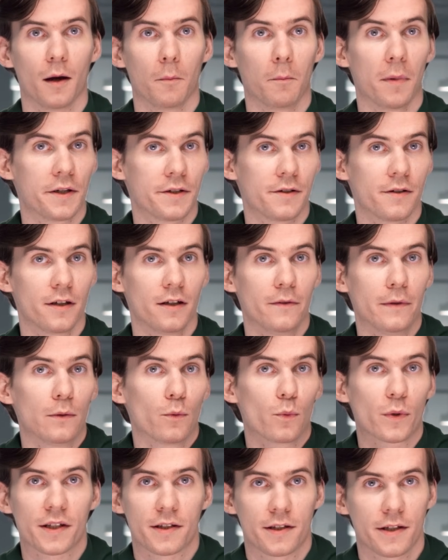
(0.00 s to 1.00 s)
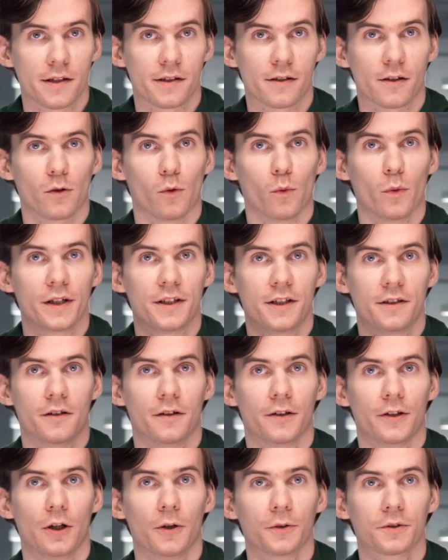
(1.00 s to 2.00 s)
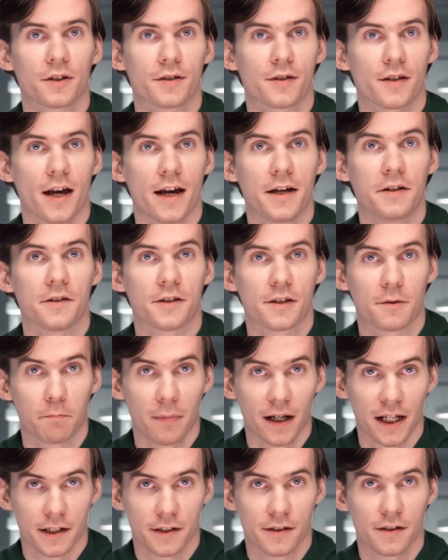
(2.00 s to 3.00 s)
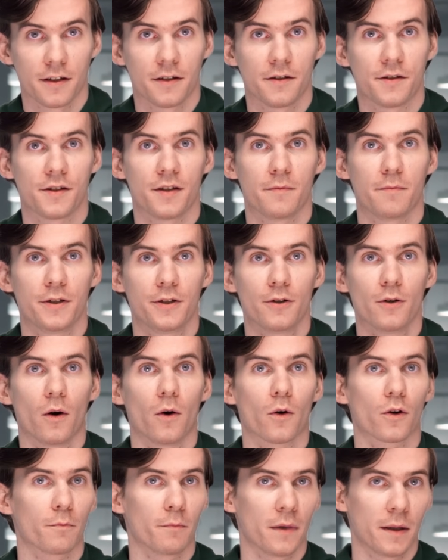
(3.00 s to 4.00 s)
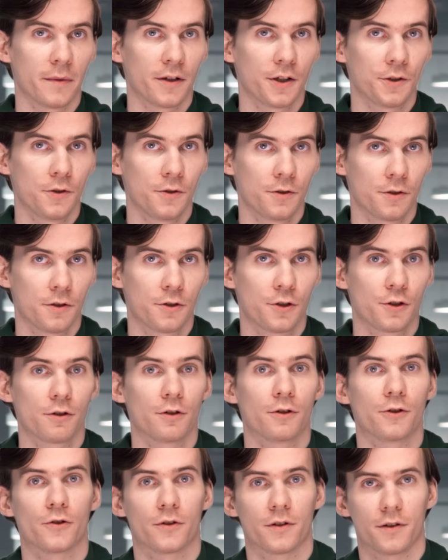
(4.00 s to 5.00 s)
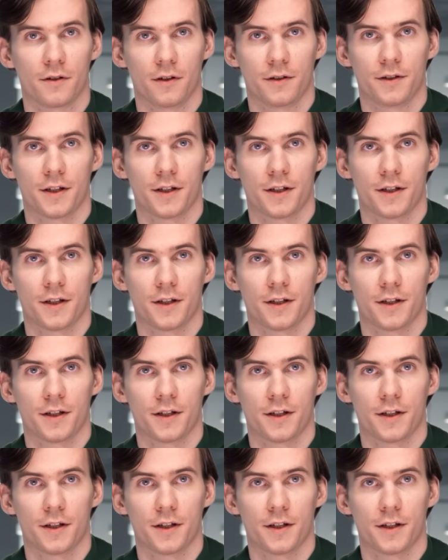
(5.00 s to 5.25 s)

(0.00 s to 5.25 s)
But even with this, we didn't notice any spikes in CPU or memory usage during the